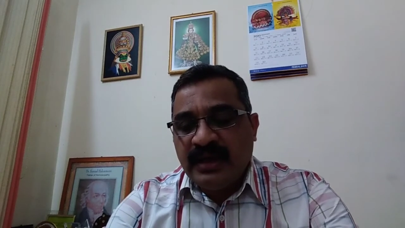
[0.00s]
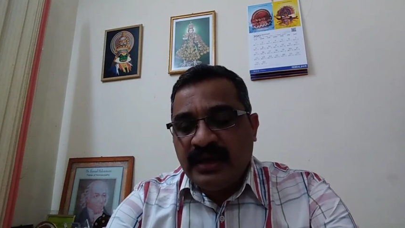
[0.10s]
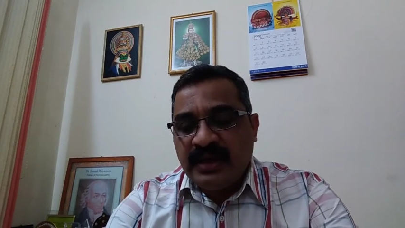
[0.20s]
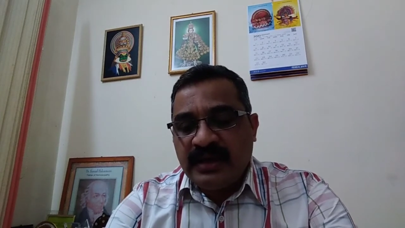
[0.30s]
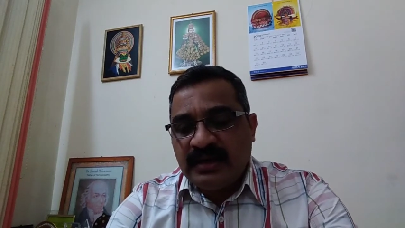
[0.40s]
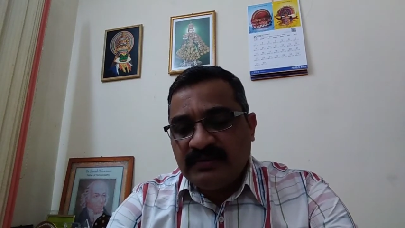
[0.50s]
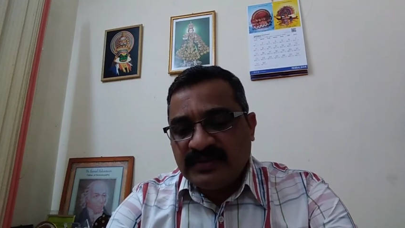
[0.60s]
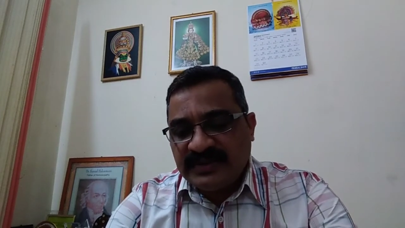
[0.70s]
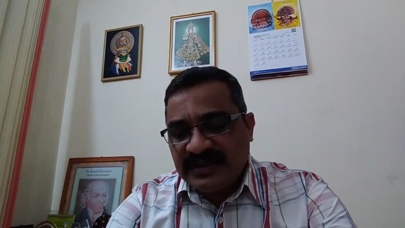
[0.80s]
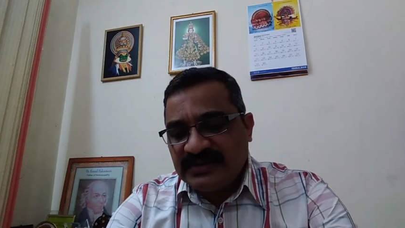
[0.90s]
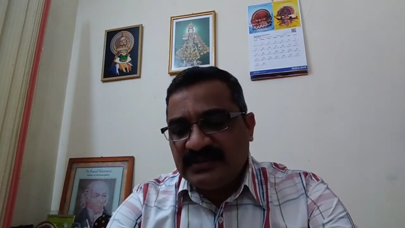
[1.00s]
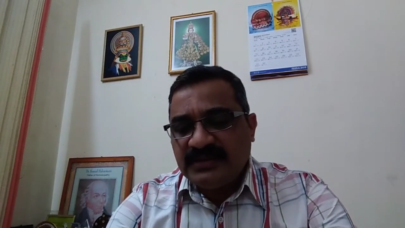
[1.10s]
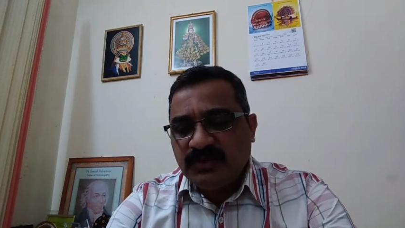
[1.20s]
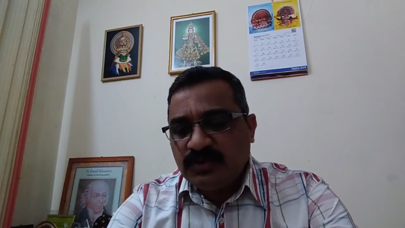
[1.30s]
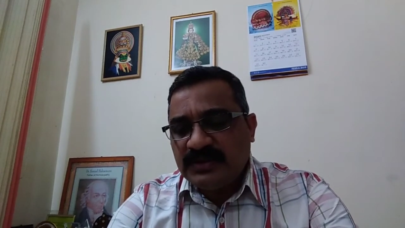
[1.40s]
and which hinder
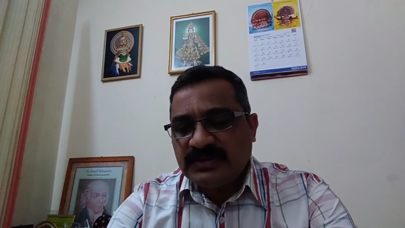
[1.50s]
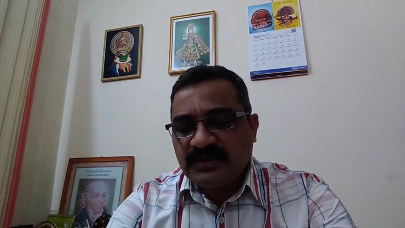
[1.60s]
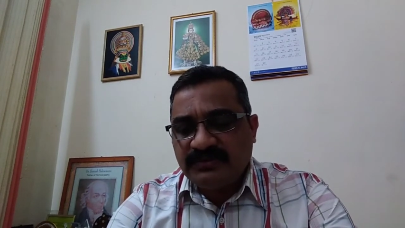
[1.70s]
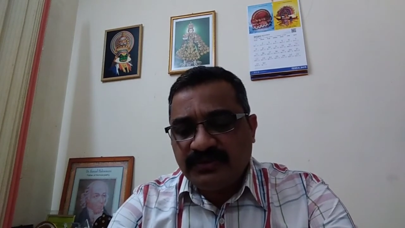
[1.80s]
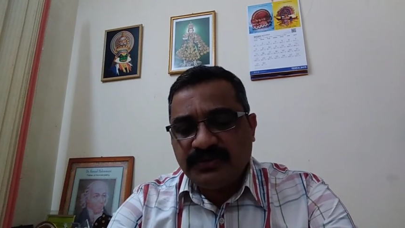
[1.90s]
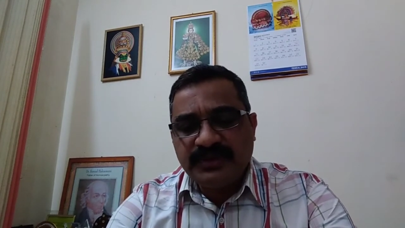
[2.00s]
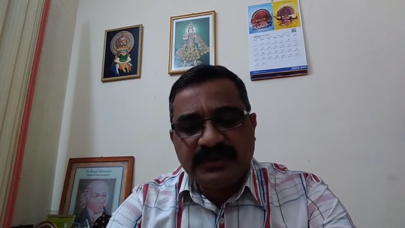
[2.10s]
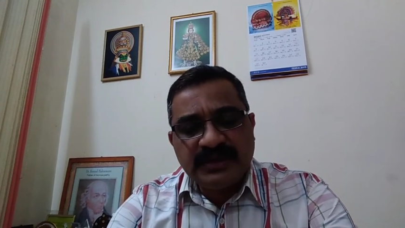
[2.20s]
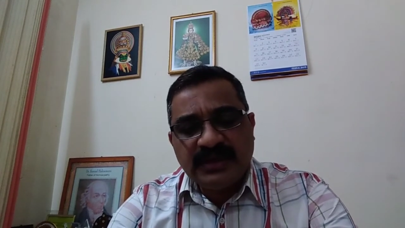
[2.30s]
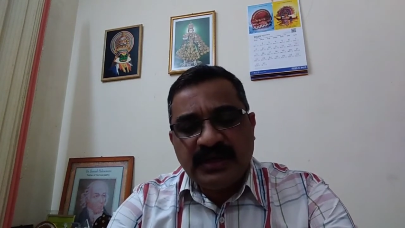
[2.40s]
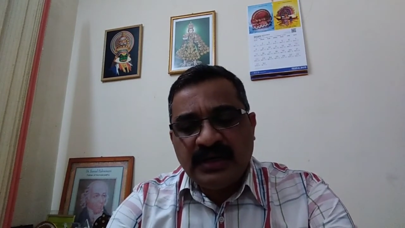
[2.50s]
the movements of fluid